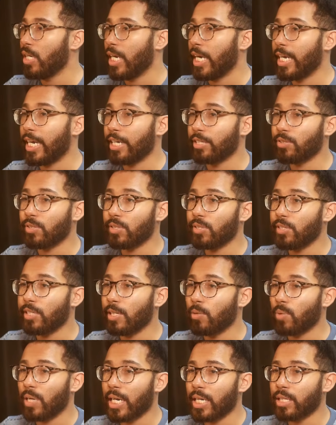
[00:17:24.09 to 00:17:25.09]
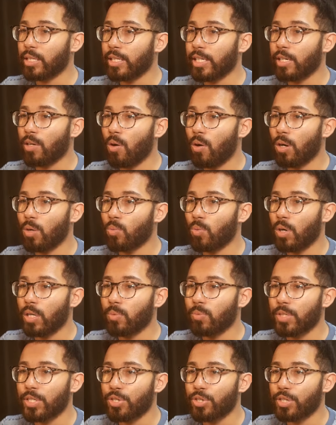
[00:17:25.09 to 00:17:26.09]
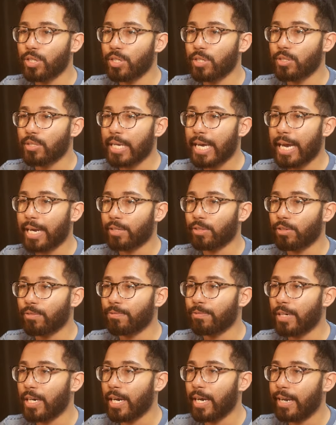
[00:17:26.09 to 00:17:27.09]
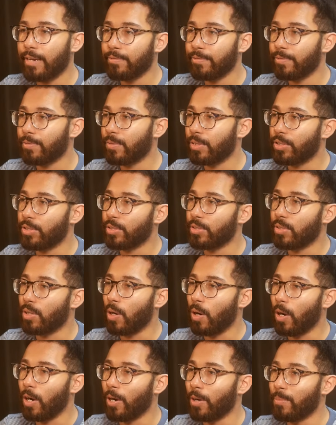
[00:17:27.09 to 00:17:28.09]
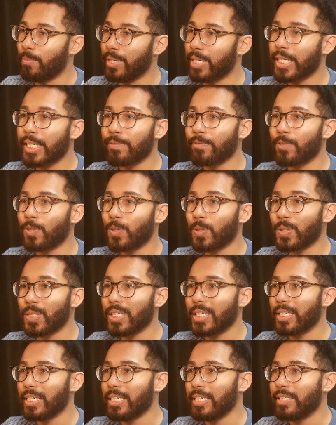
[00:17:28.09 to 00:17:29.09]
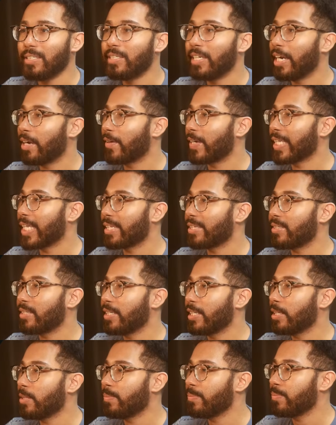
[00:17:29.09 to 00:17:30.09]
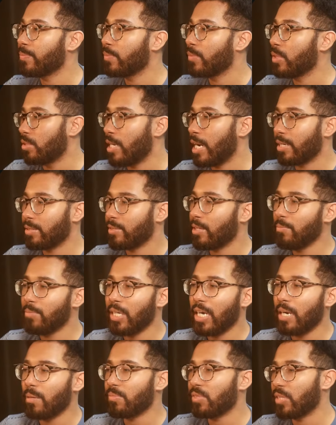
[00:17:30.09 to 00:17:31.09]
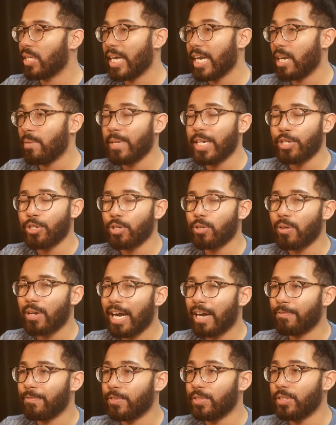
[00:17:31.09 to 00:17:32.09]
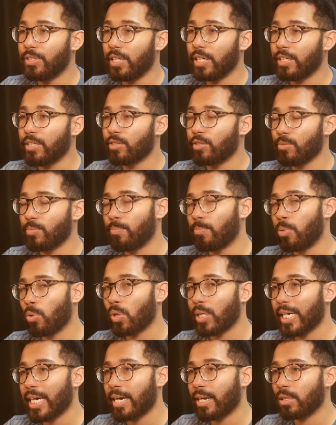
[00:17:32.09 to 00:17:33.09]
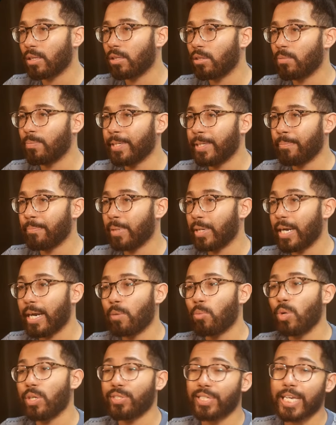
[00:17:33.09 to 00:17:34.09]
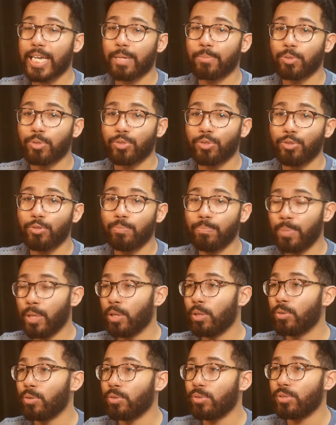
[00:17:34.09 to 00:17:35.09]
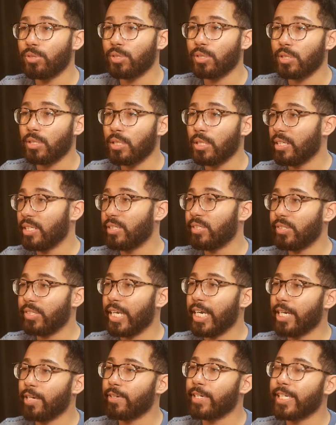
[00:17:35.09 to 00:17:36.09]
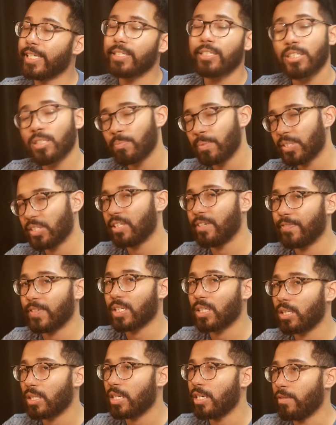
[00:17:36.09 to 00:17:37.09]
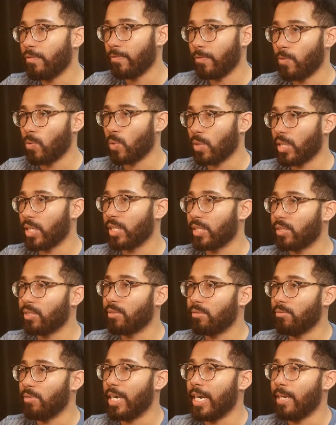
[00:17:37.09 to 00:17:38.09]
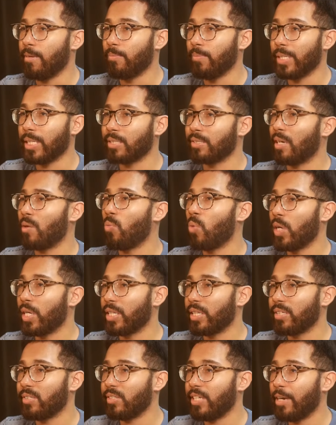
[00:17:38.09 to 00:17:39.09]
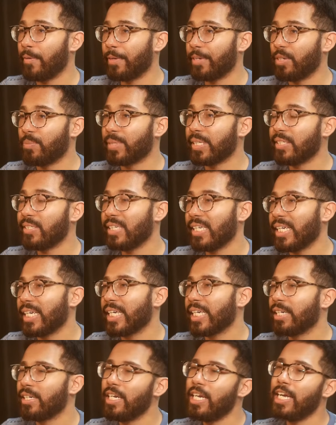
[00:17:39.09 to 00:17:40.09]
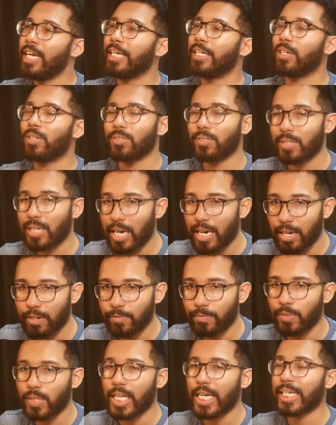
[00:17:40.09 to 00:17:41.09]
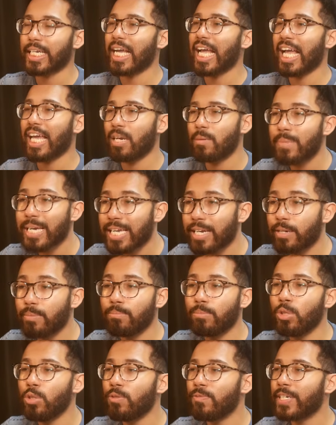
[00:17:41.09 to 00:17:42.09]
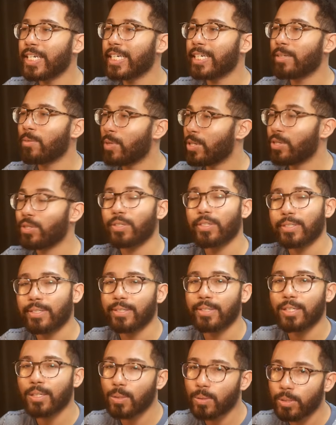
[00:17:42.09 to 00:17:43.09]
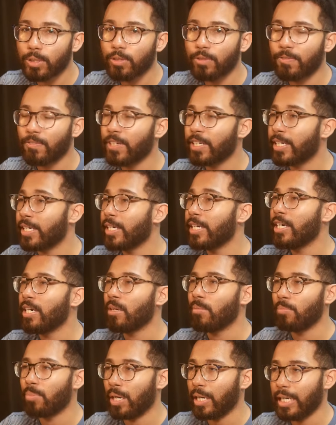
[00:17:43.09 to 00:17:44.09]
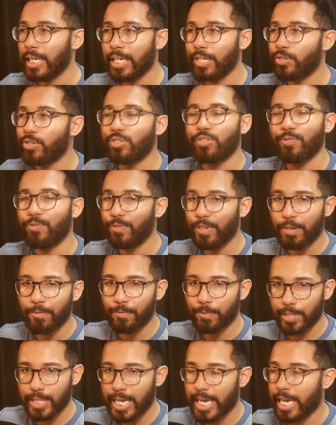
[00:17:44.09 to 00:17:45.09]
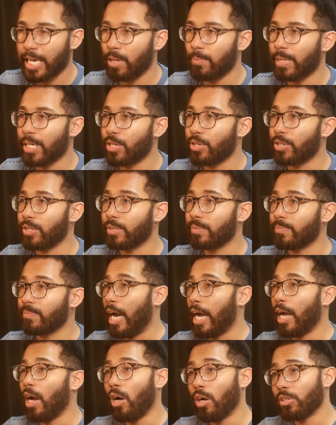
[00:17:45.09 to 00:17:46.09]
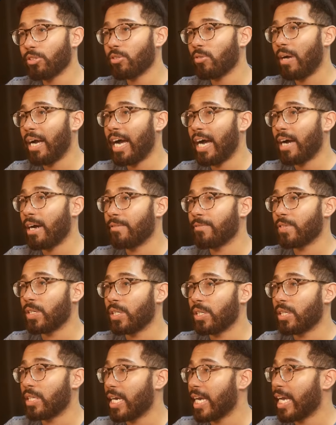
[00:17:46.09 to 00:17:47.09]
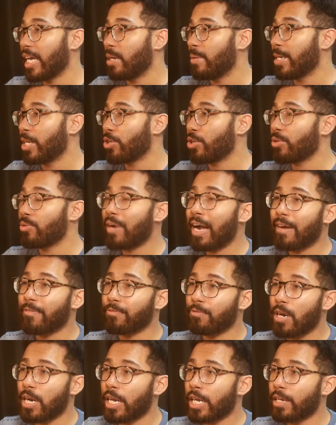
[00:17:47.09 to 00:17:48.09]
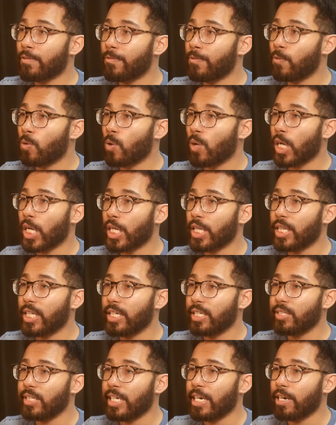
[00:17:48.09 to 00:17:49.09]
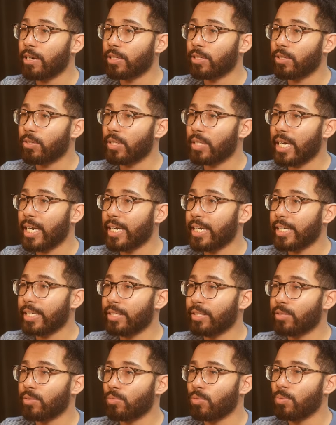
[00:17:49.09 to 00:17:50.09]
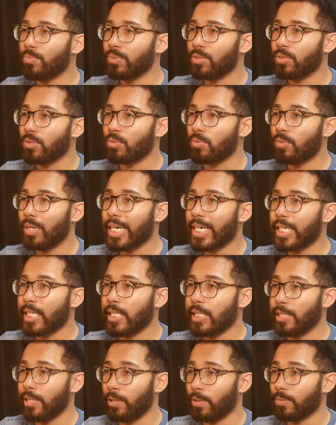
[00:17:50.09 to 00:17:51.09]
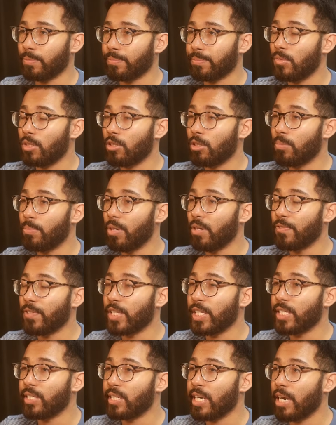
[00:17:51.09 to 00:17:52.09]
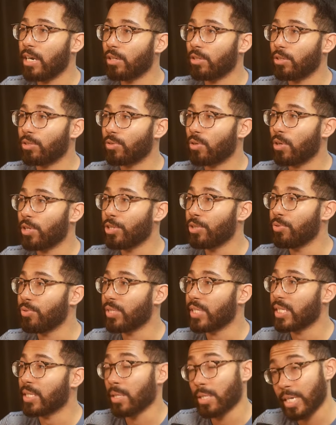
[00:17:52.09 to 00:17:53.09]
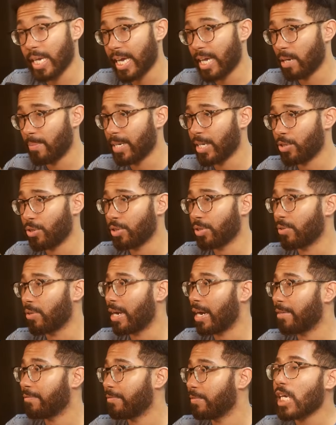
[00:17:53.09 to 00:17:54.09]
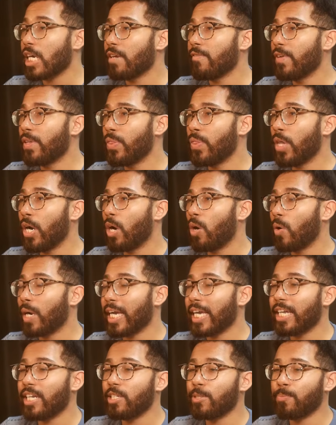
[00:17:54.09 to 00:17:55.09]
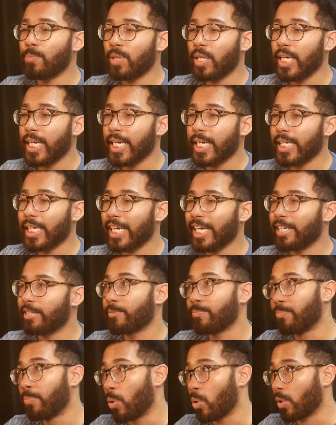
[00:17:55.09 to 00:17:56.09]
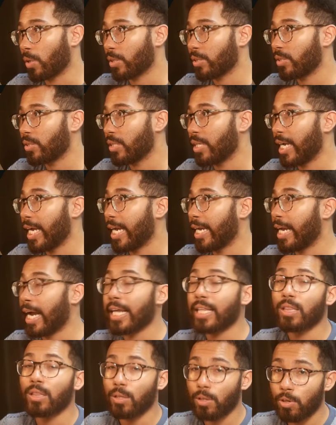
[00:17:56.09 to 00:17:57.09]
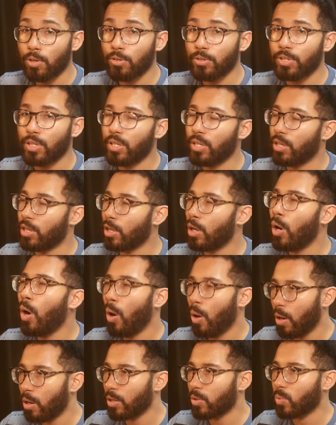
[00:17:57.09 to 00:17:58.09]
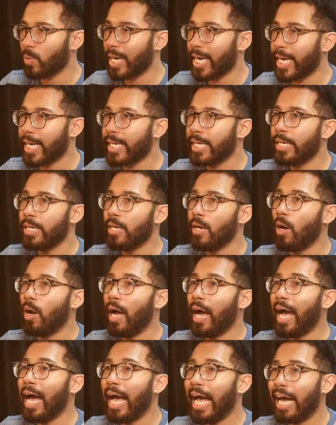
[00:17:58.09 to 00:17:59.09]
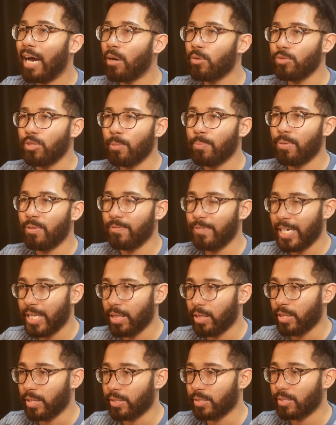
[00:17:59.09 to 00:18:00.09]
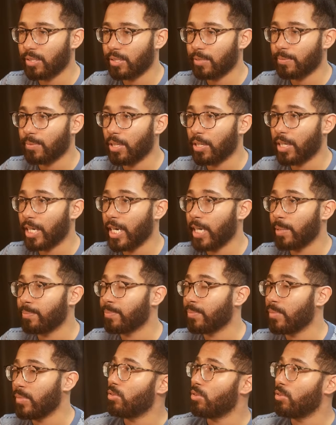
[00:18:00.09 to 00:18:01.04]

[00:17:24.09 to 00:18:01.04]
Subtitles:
And as you can see, when I click on one, which is actor 5, which is our medieval Terry that's here. Now, sometimes the animation graph does bork out a little bit, but I was able to pose this Terry specifically for this, right? Because I wanted this Terry to be sitting and also kind of like animated moving, which looks a little goofy, but it just fit for the animation. I also have the animation graph running for this character that is, right here. So both of these characters are using the animation graph. Even though it is playing, it's borked. And I learned the hard way how to prevent this. Okay.